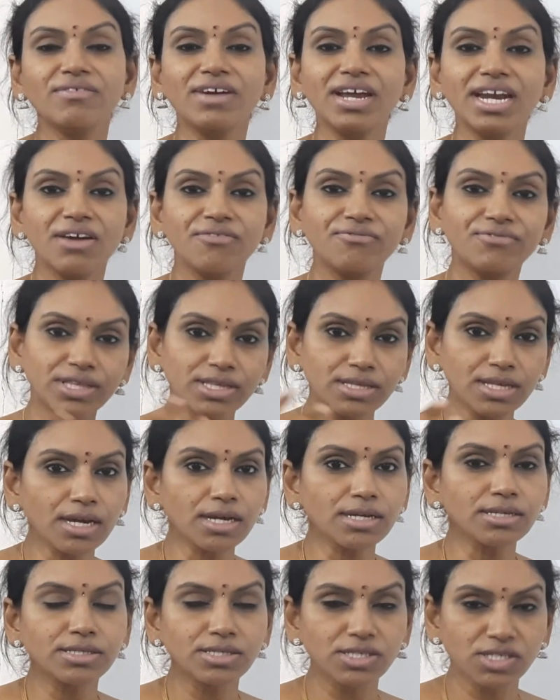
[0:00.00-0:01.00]
When
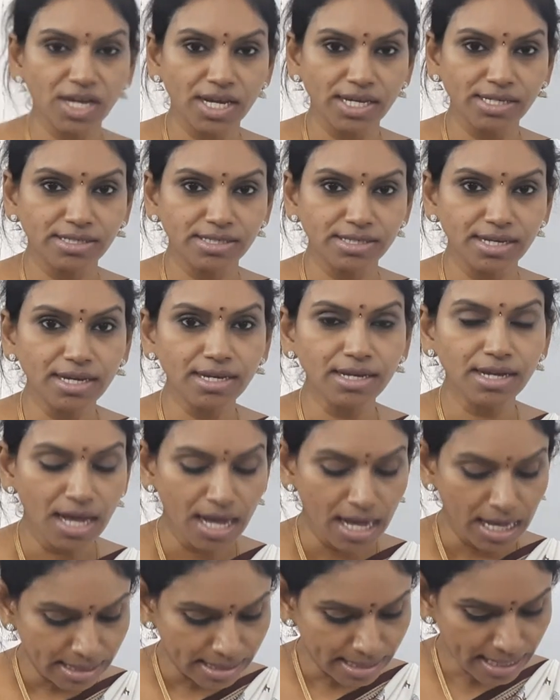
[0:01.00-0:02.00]
everything is changing,
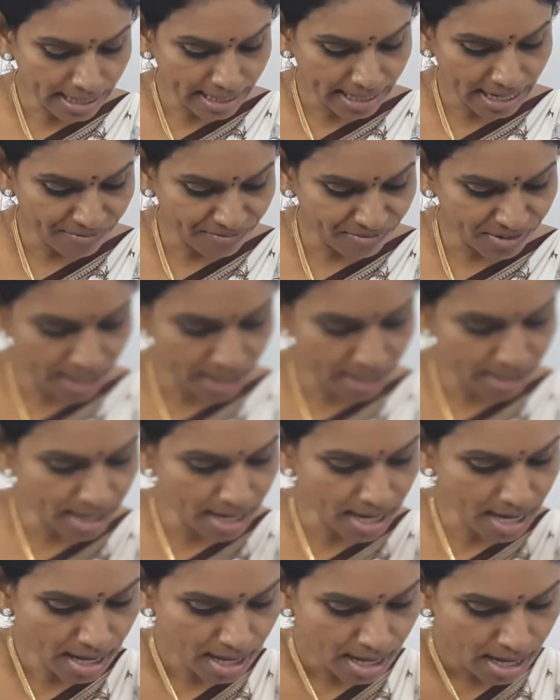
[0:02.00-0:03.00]
then
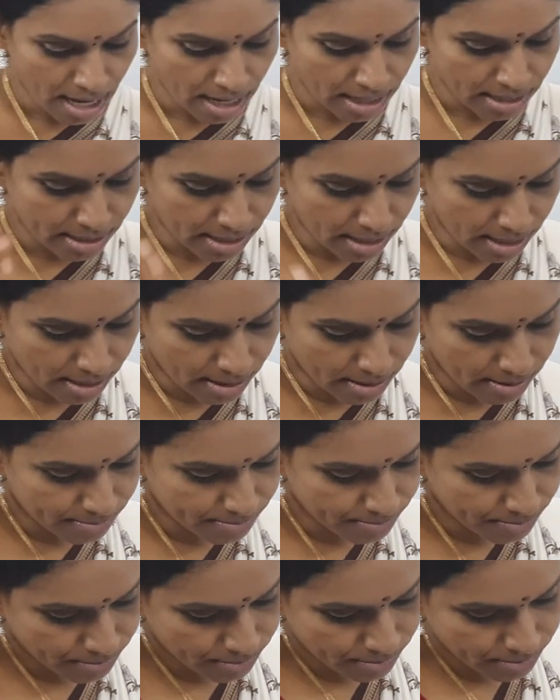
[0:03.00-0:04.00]
definitely the